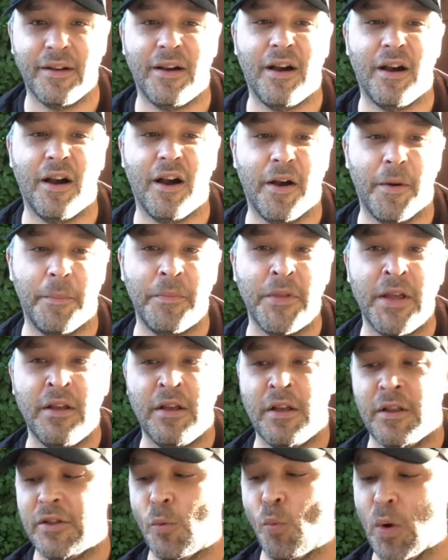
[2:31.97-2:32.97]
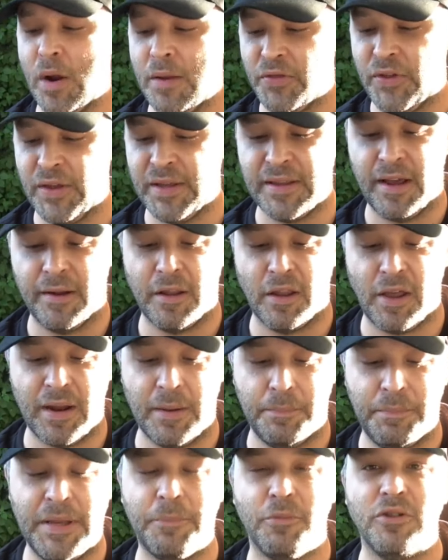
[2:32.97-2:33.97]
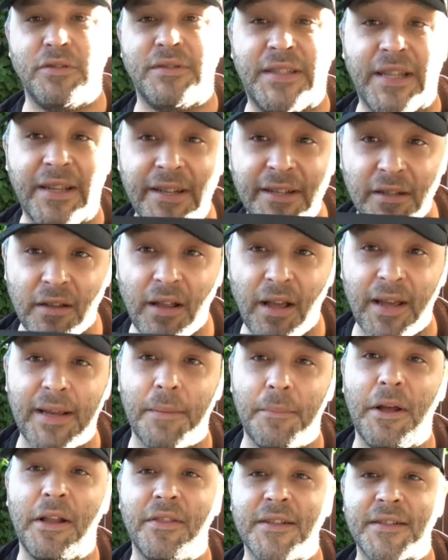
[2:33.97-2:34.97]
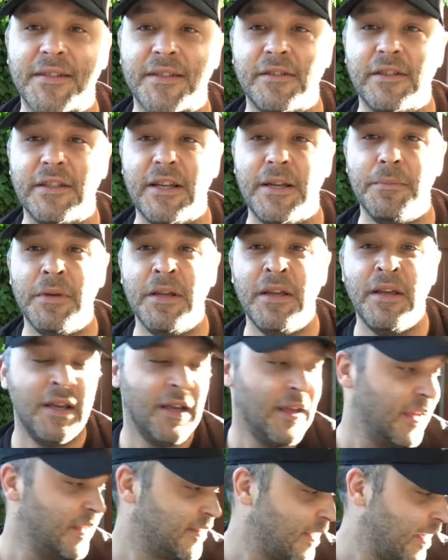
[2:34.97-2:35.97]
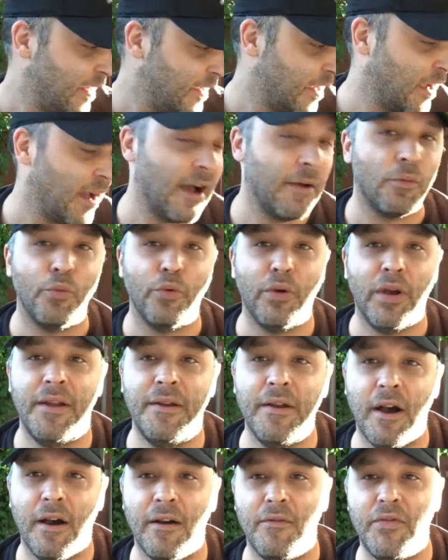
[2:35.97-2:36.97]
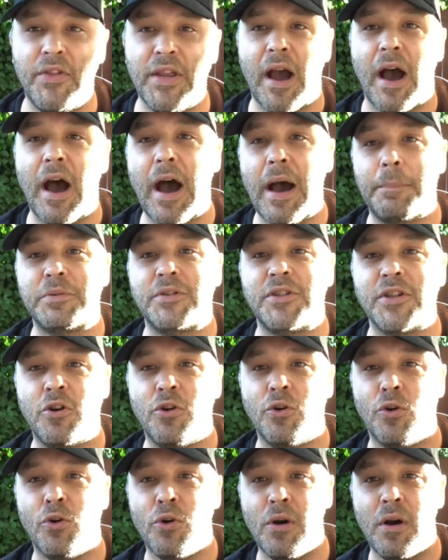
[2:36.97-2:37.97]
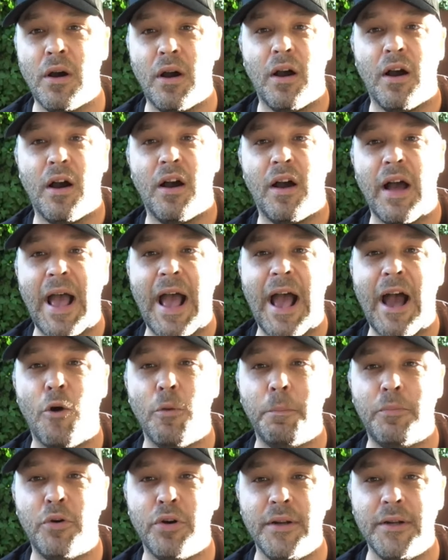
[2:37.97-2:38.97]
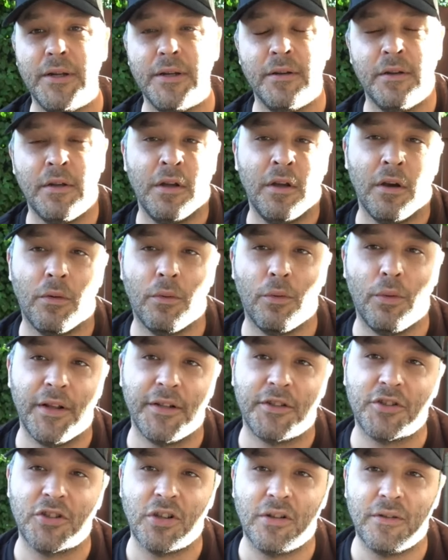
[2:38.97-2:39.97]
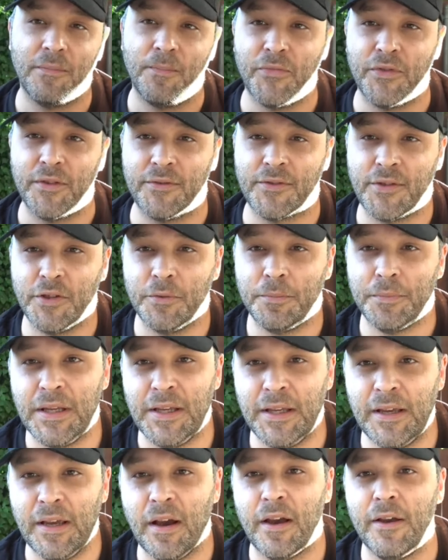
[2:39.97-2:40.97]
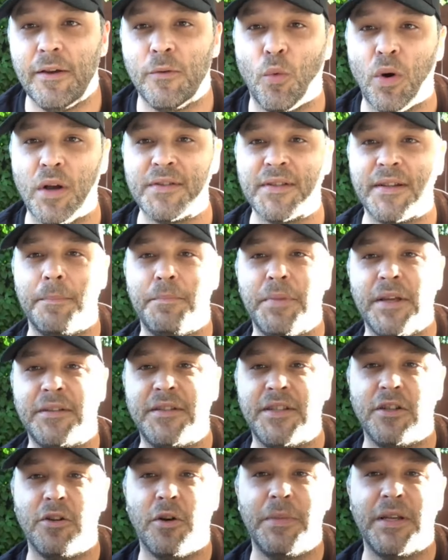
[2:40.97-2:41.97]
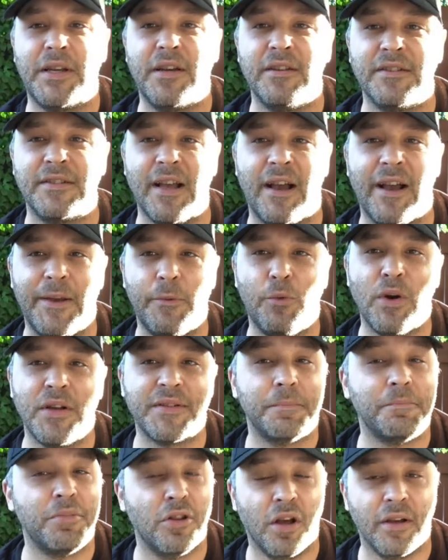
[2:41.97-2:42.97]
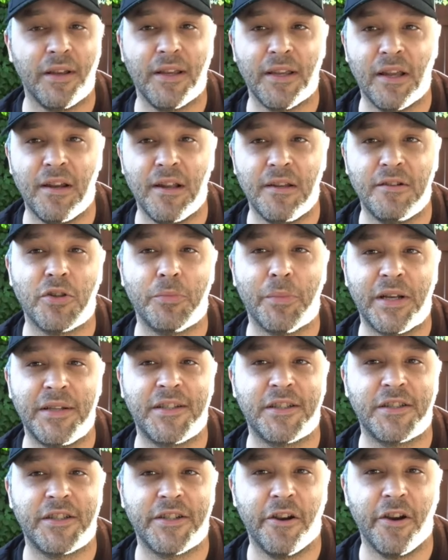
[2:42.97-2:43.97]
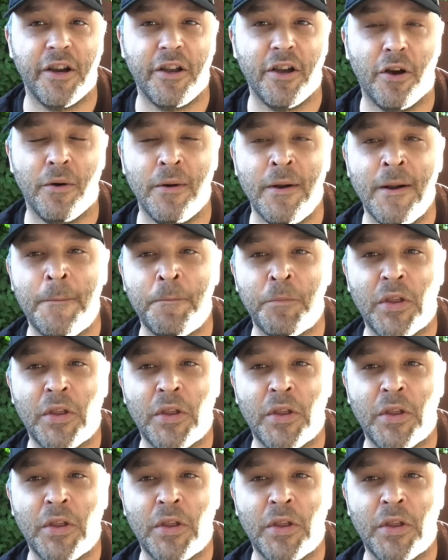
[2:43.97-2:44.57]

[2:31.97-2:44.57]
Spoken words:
The one thing that a lot of people didn't like about the Slim is that it got rid of the optical output, which to me it wasn't a big deal because I wasn't plugging it into my stereo.